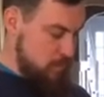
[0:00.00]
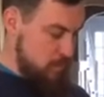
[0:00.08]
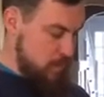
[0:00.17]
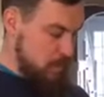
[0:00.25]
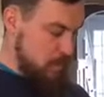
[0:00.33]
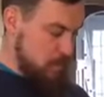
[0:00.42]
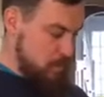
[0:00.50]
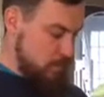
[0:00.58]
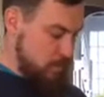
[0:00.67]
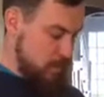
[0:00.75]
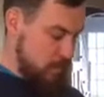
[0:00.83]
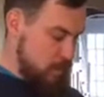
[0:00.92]
Get a little
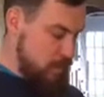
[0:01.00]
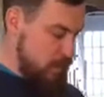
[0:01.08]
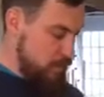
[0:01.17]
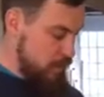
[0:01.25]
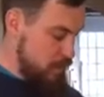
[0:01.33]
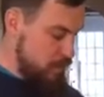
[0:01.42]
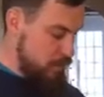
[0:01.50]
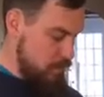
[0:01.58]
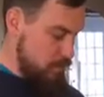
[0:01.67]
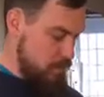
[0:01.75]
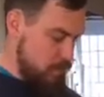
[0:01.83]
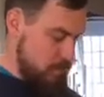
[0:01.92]
bigger cup to do
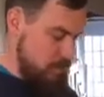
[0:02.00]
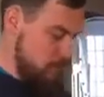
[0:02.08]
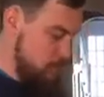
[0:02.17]
this in.